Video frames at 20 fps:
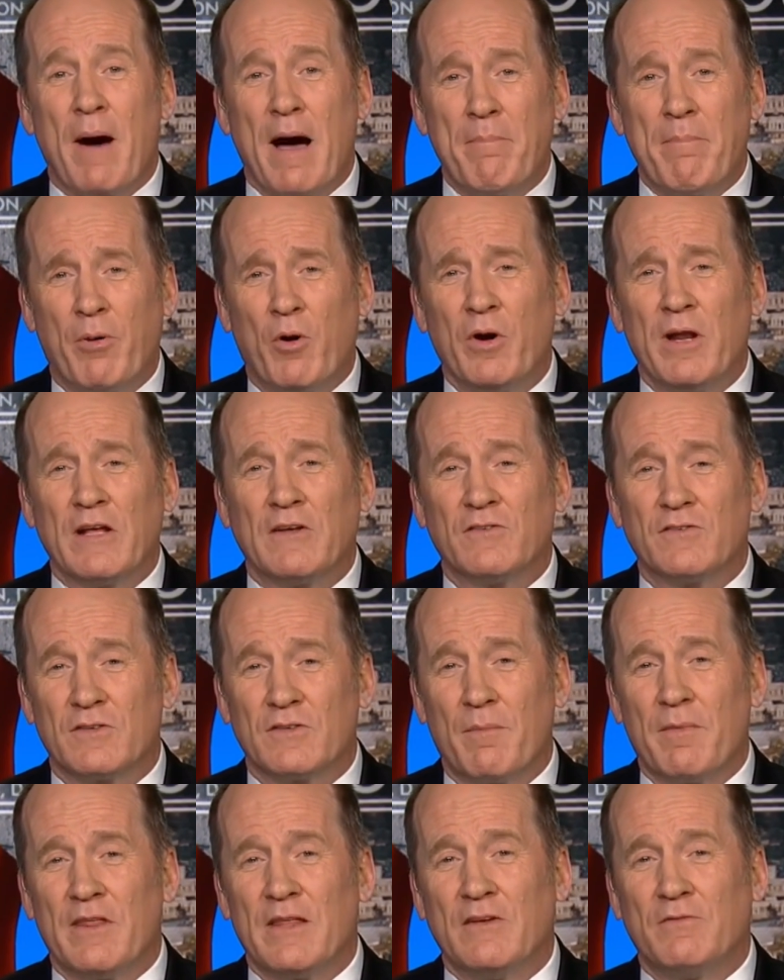by putting
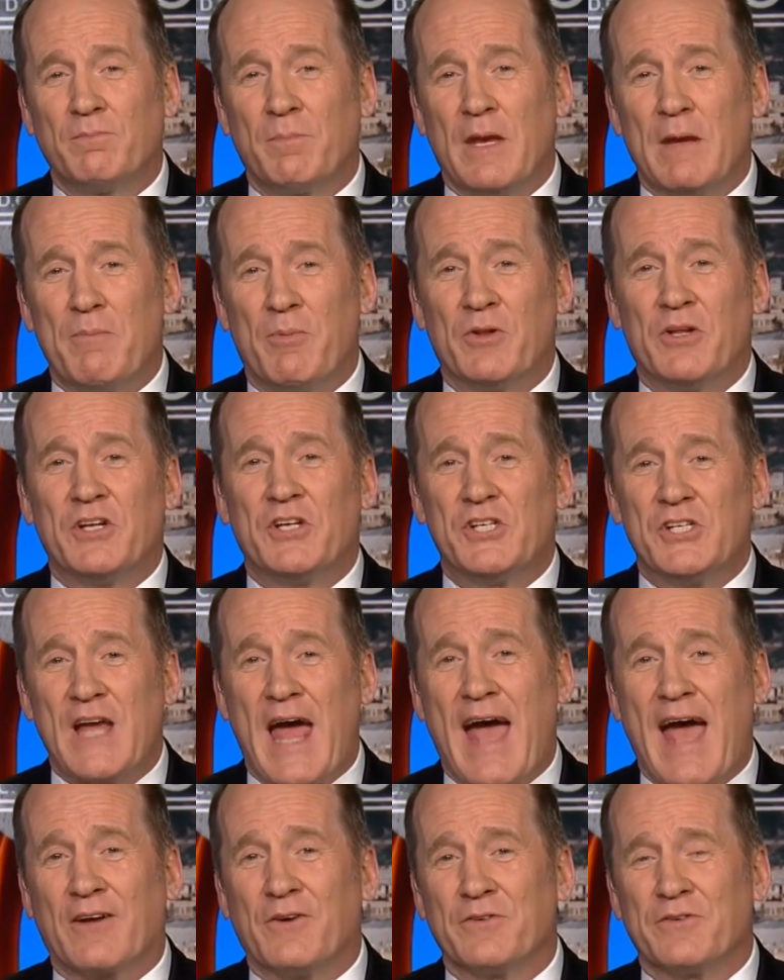some of these people in
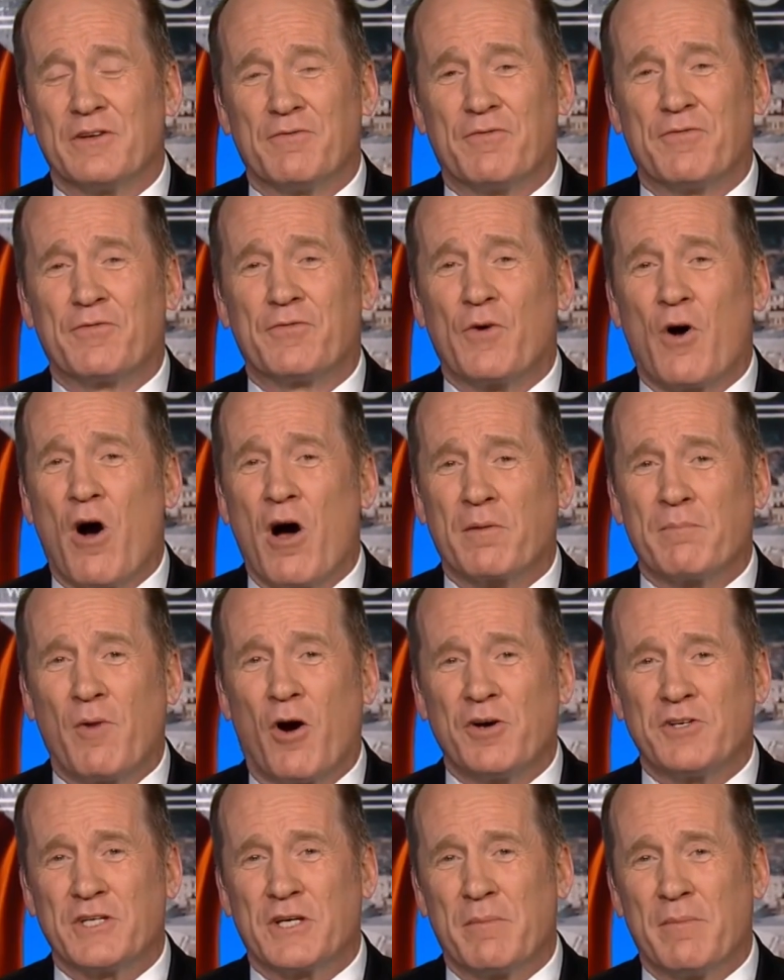shackles and frog
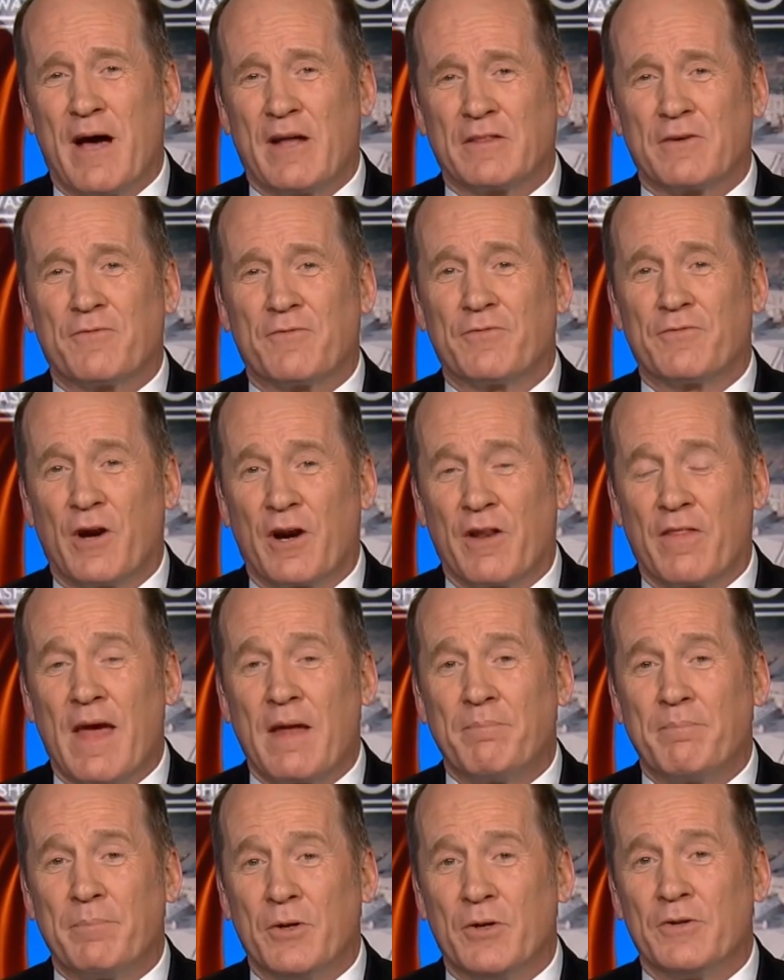marching them out the front of
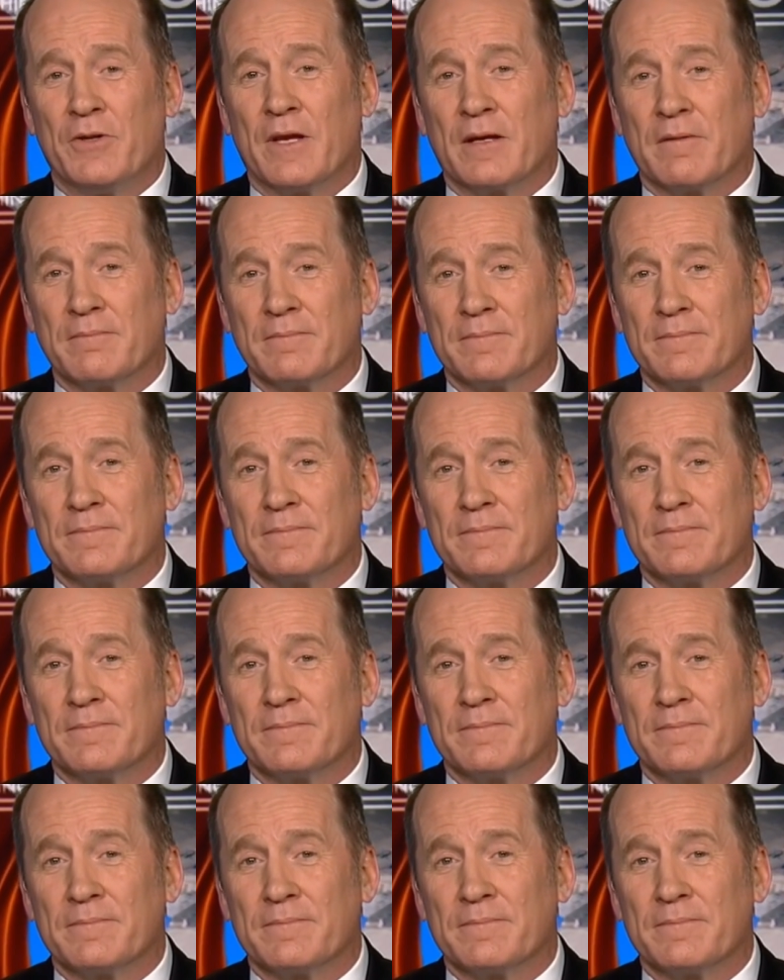that building.